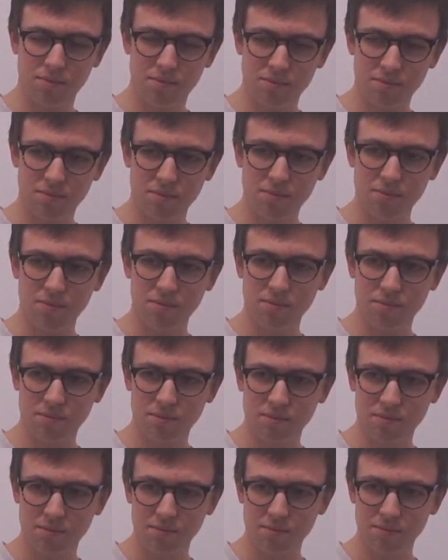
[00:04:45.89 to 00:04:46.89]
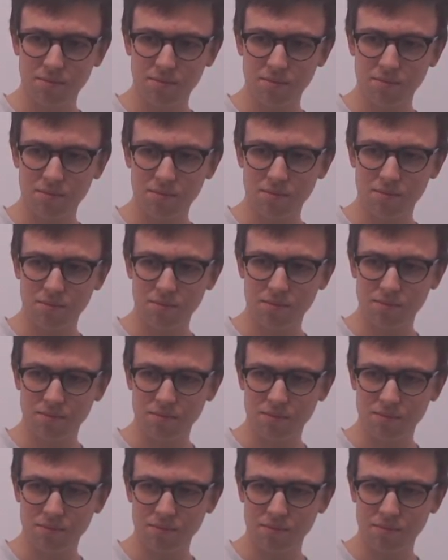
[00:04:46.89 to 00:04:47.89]

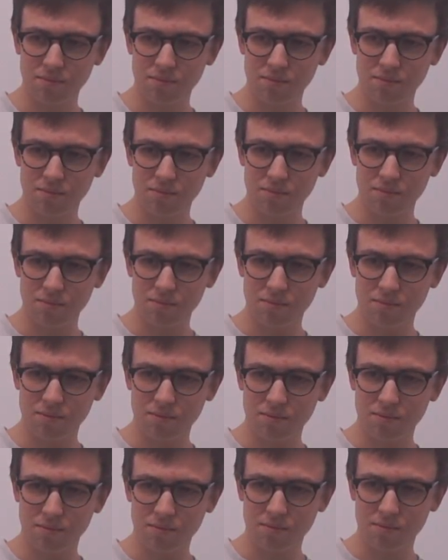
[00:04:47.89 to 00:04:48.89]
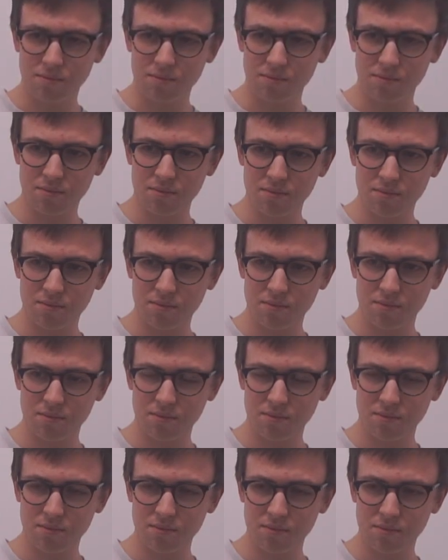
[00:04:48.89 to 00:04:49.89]

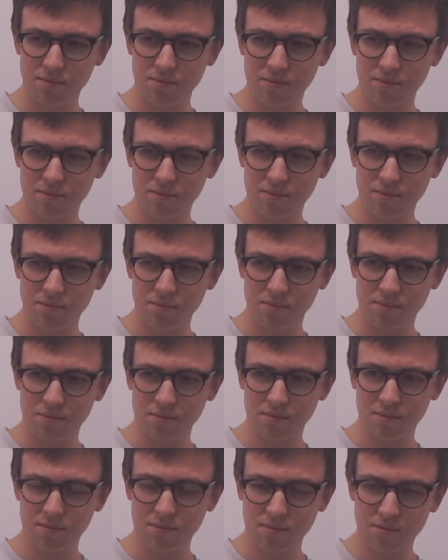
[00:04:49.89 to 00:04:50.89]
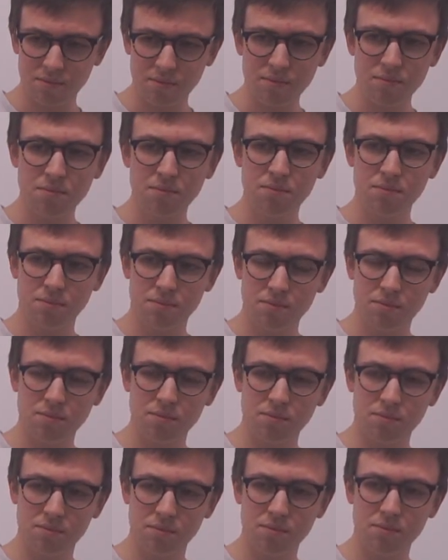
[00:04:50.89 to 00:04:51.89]

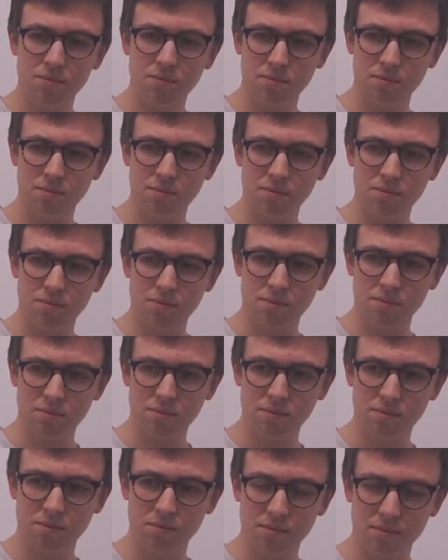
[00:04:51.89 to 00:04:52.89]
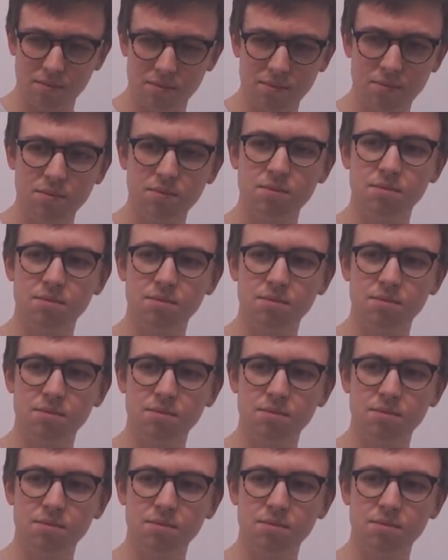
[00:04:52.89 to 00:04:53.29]
The person shown says nothing.